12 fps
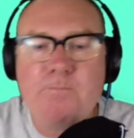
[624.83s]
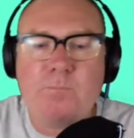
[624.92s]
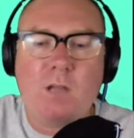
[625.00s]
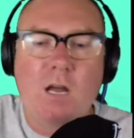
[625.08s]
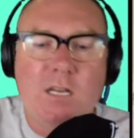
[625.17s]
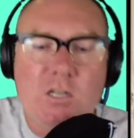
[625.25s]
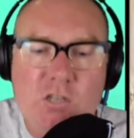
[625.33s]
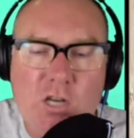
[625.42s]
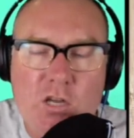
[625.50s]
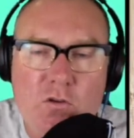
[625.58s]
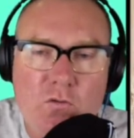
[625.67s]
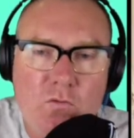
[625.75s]
I'm going to show
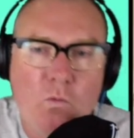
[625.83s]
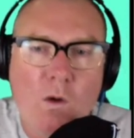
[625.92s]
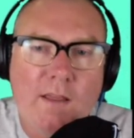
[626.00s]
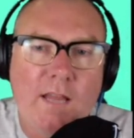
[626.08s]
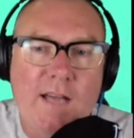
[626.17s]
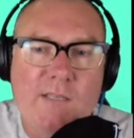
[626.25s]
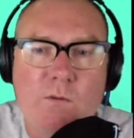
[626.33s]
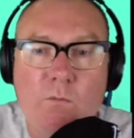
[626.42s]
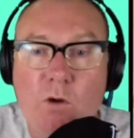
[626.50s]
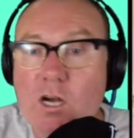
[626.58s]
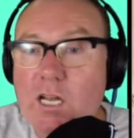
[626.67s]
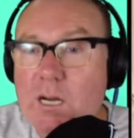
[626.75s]
you one last one
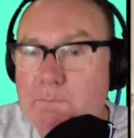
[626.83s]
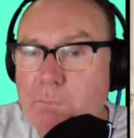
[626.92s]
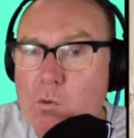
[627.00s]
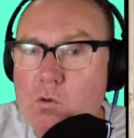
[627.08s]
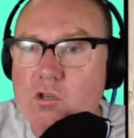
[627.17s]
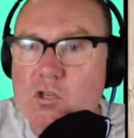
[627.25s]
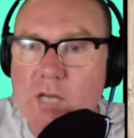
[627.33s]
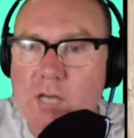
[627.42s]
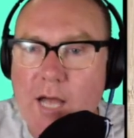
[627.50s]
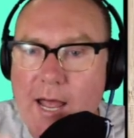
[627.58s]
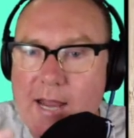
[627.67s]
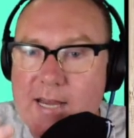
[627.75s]
where I'm going to push
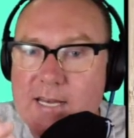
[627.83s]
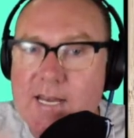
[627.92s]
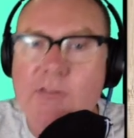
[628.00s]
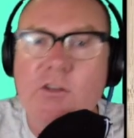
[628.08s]
another